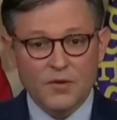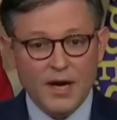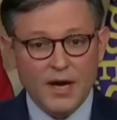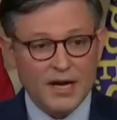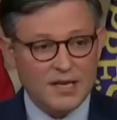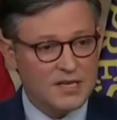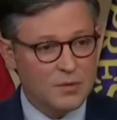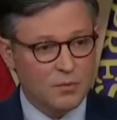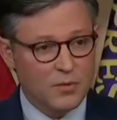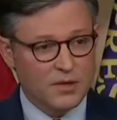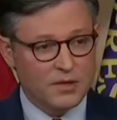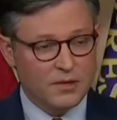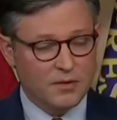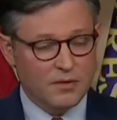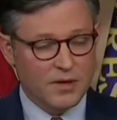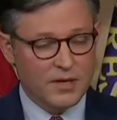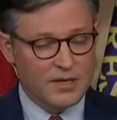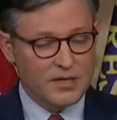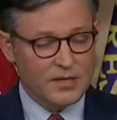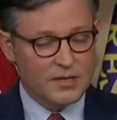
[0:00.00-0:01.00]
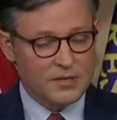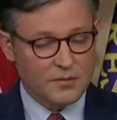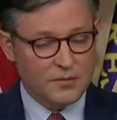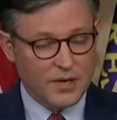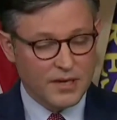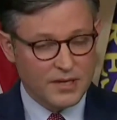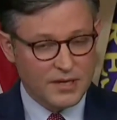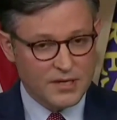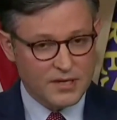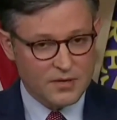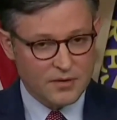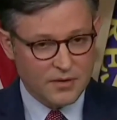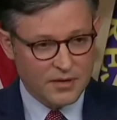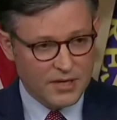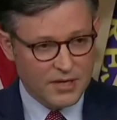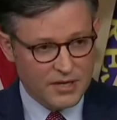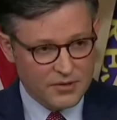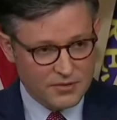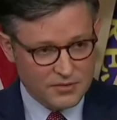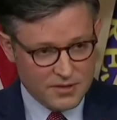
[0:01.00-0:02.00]
If you ask them what the greatest threat is
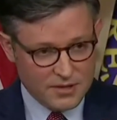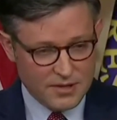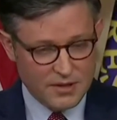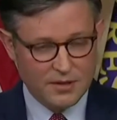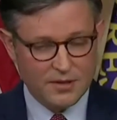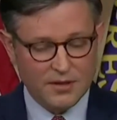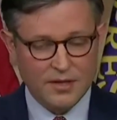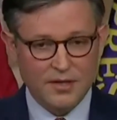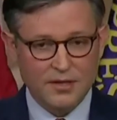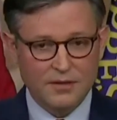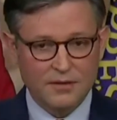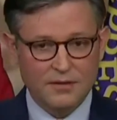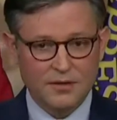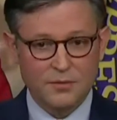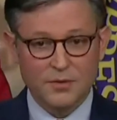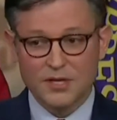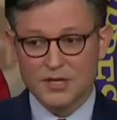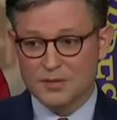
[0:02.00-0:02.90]
to our national security,